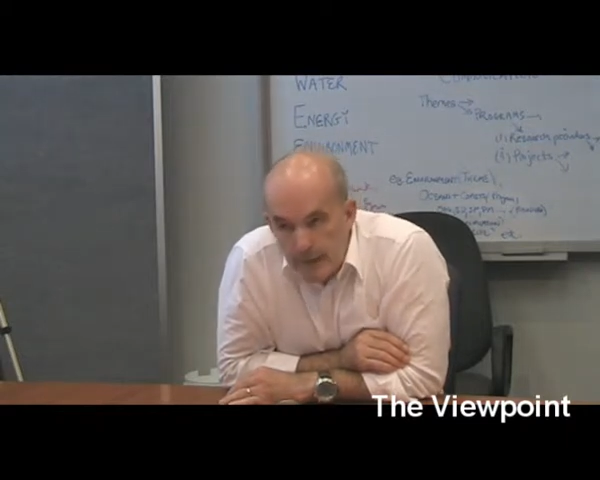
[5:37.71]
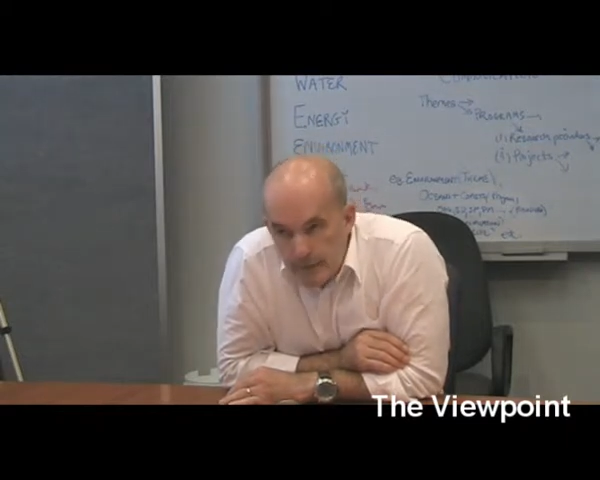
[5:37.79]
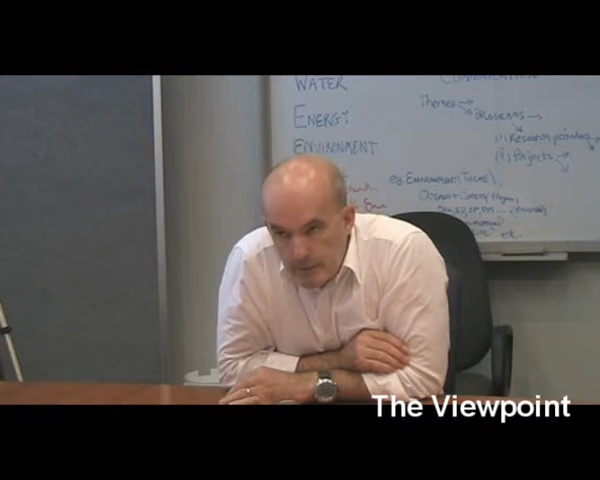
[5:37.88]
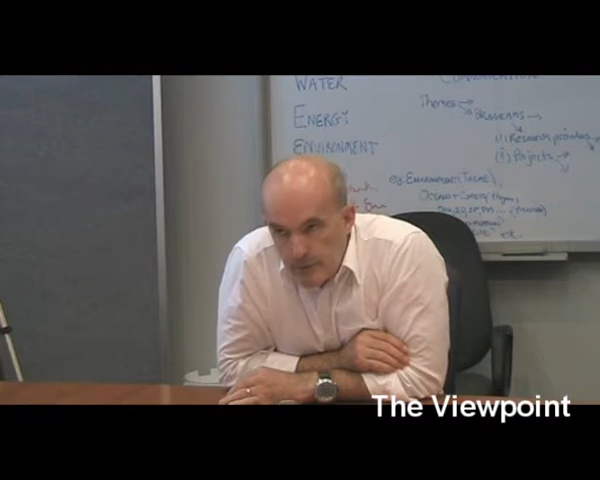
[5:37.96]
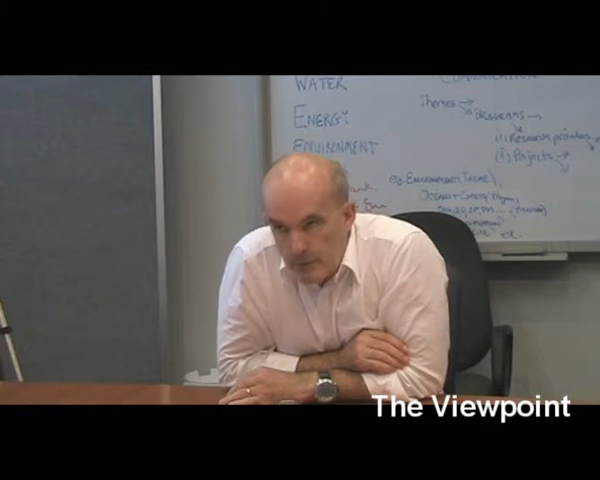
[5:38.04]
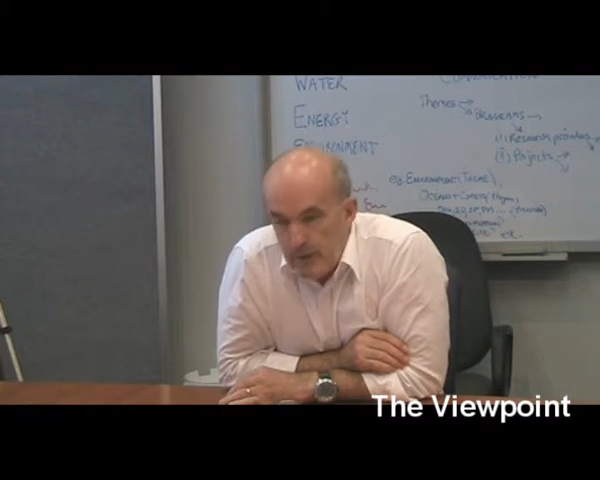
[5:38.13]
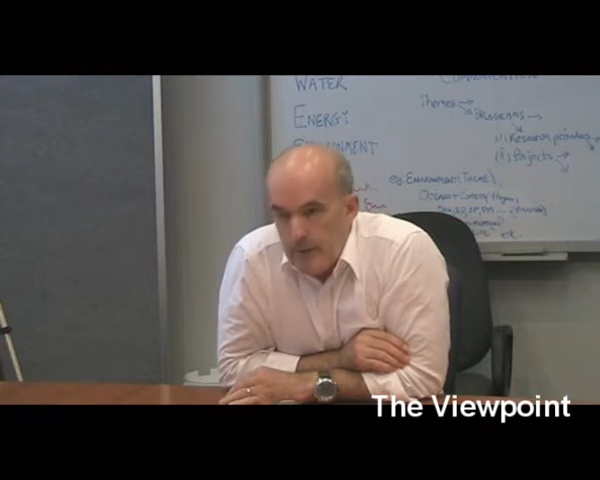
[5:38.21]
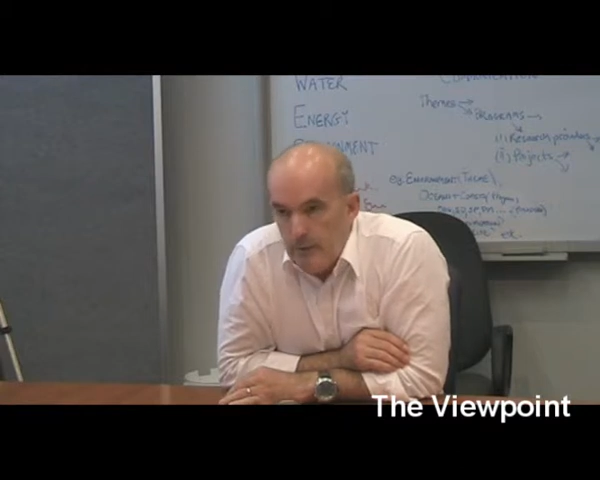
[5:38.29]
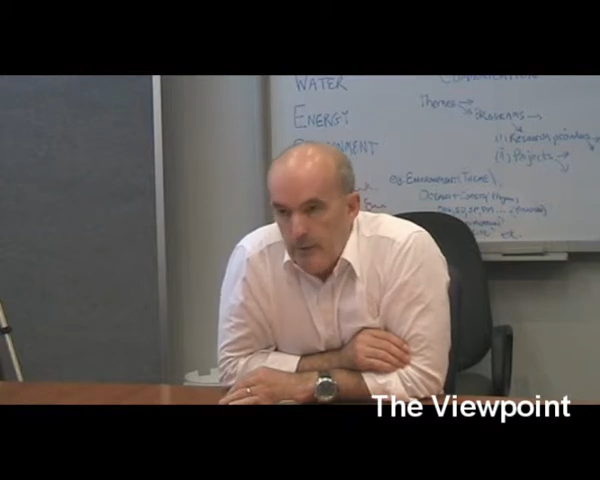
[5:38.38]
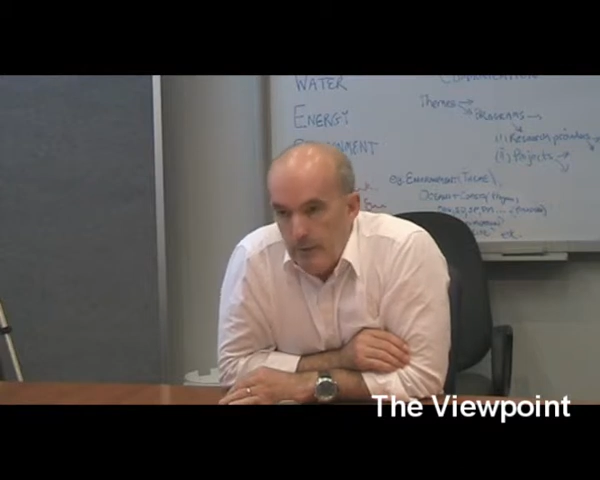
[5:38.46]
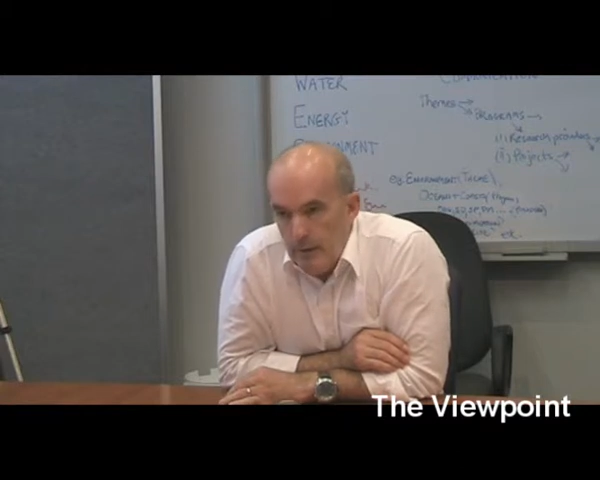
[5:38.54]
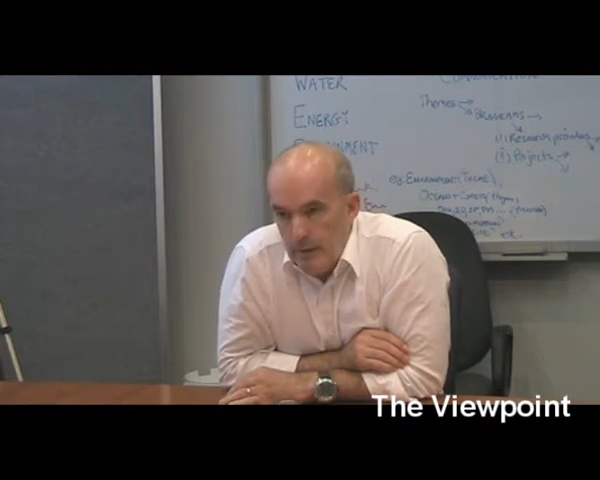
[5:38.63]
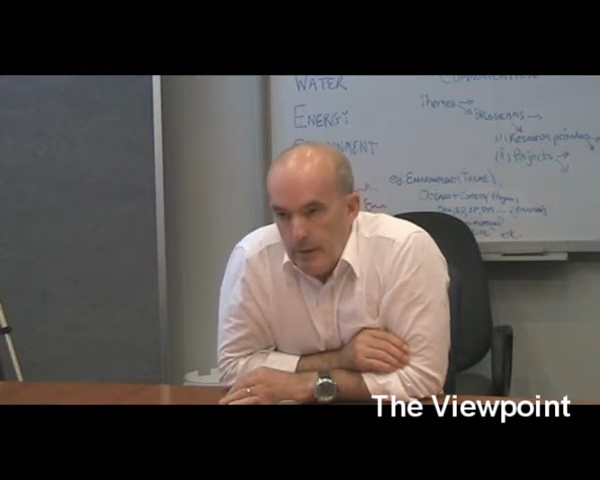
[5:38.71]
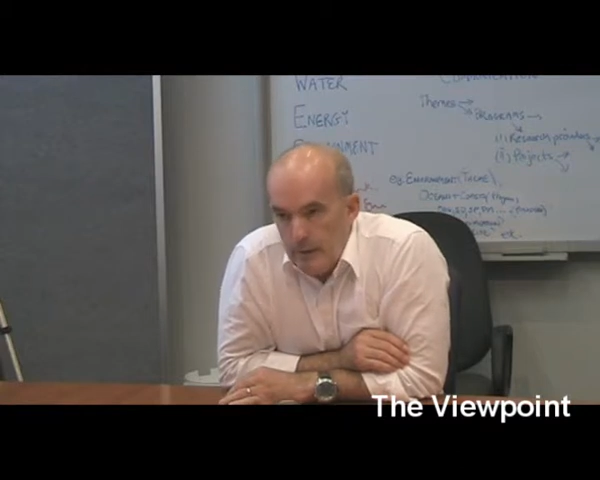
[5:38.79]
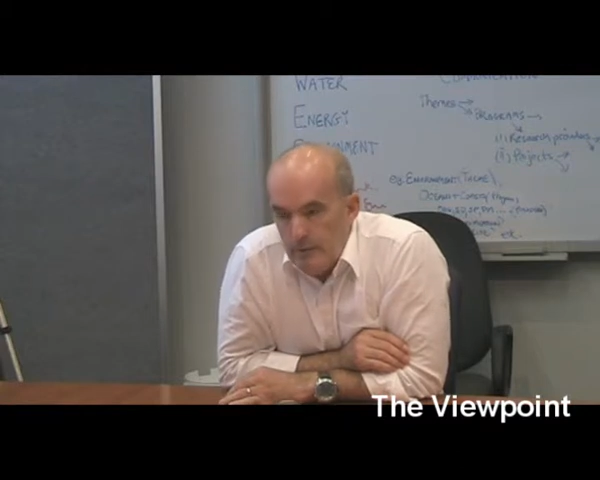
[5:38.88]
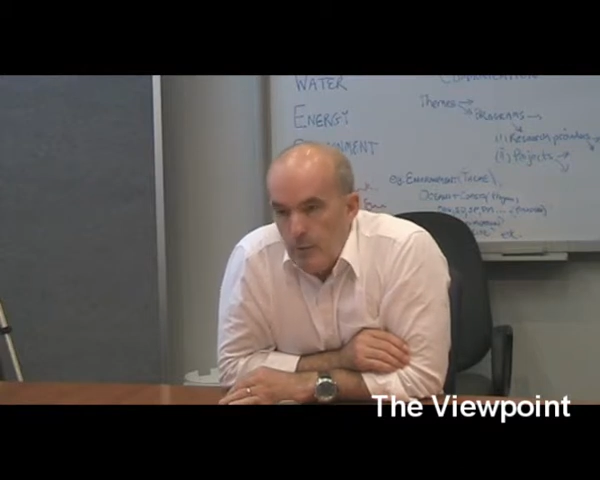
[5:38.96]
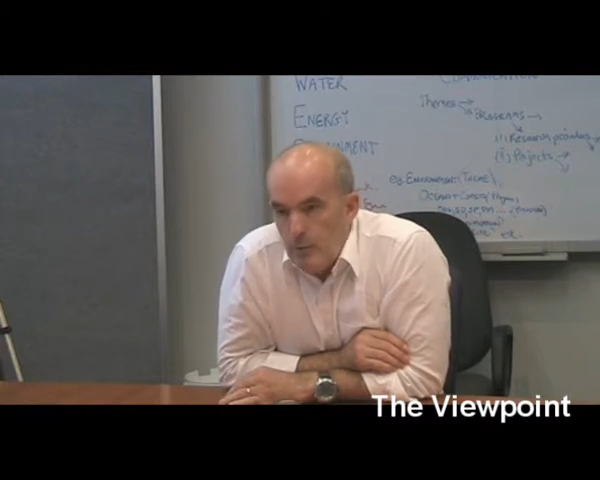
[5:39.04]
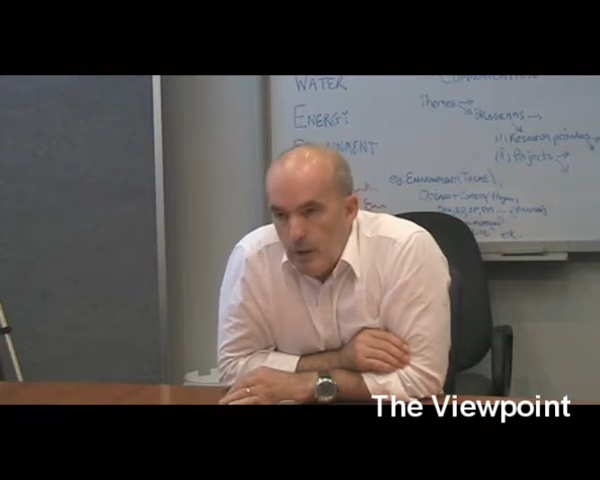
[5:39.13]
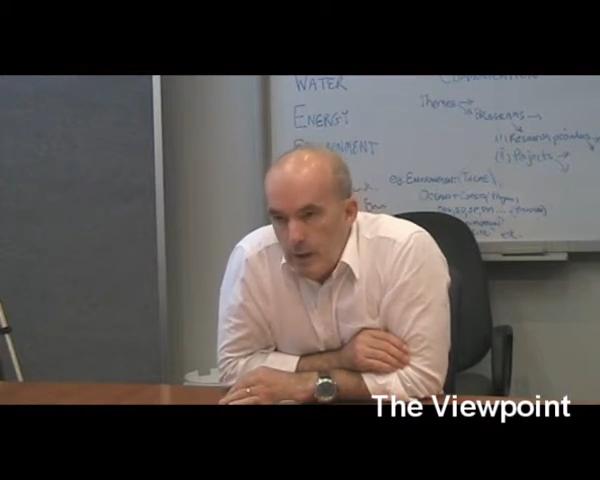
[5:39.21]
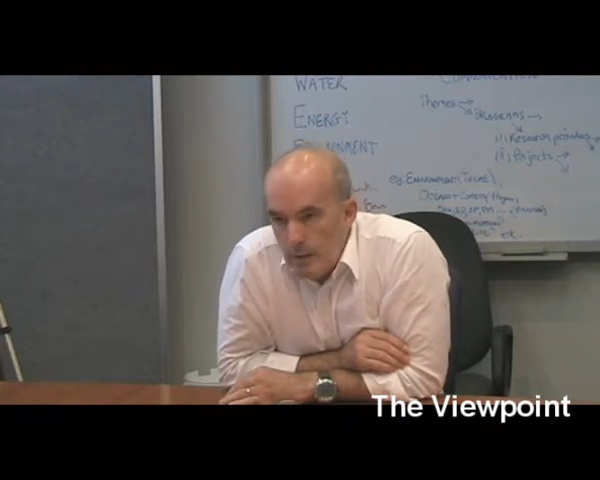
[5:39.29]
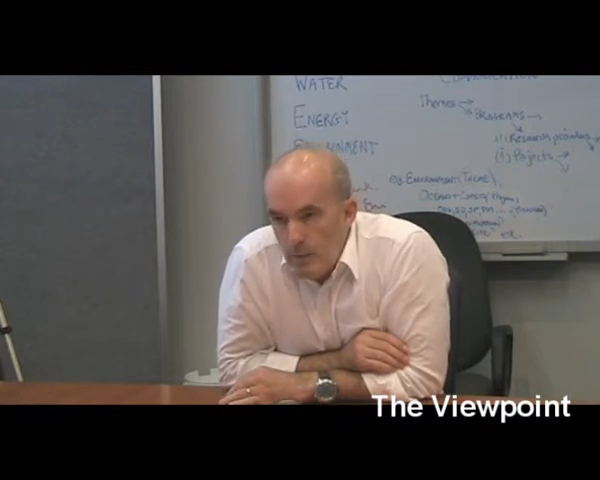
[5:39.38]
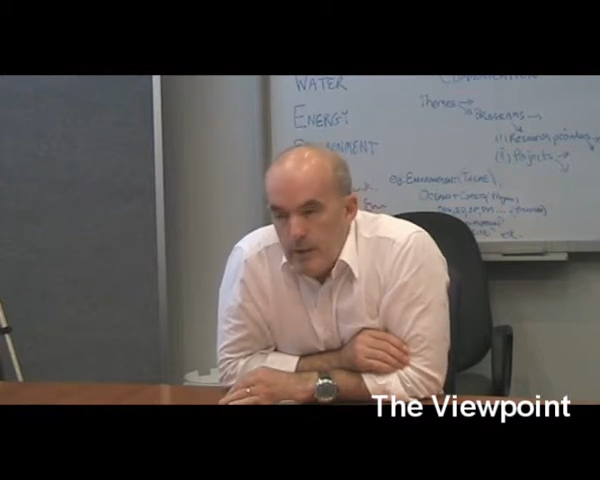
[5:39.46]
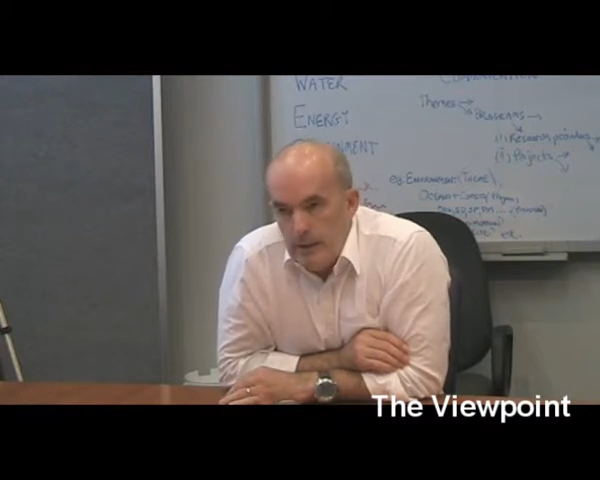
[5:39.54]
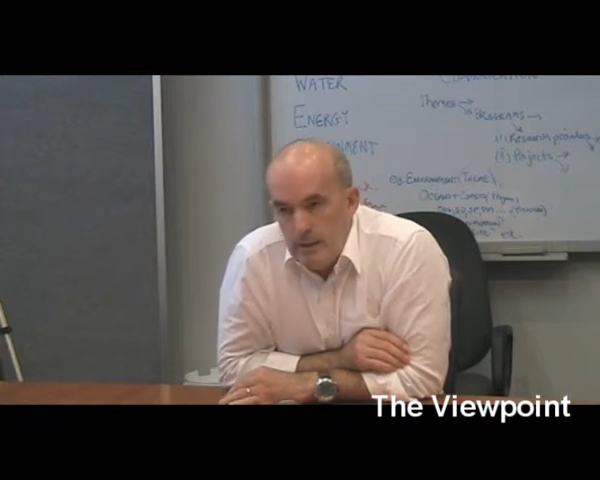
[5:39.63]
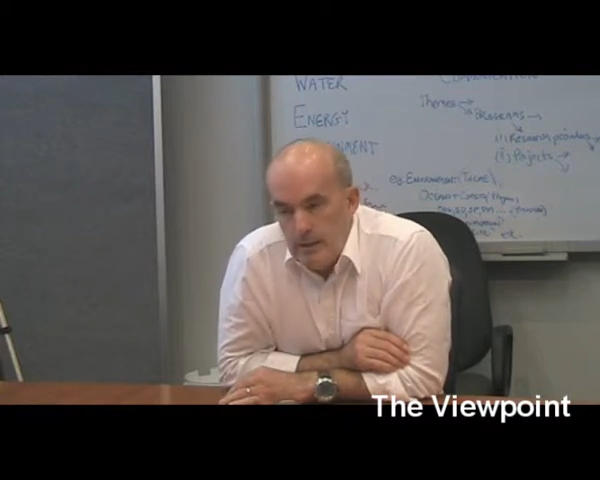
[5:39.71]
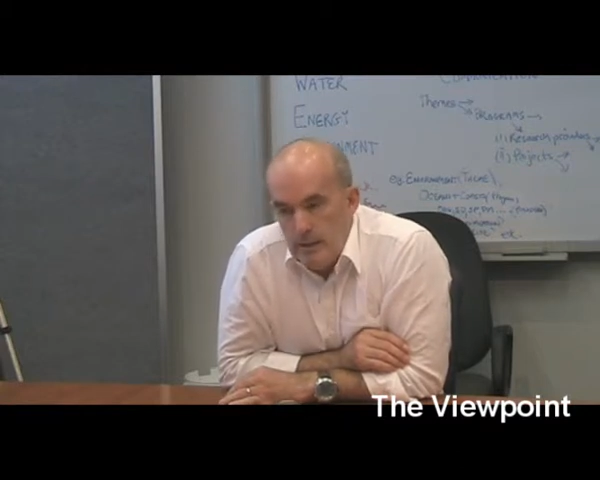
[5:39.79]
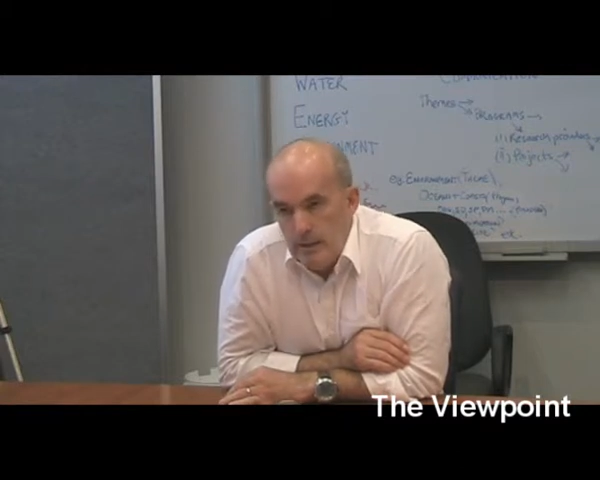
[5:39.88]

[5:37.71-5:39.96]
data trail for why we,